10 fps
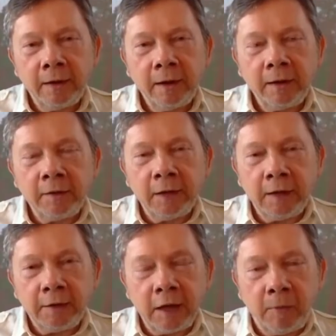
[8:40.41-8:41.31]
that is
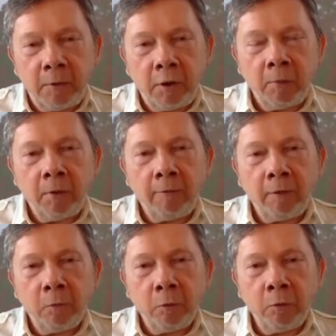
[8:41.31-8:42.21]
inseparable
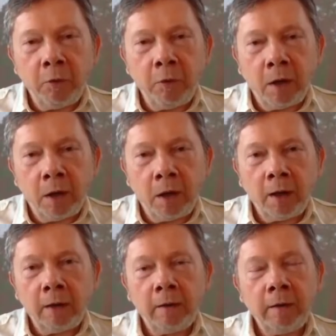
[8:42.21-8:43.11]
from who you are.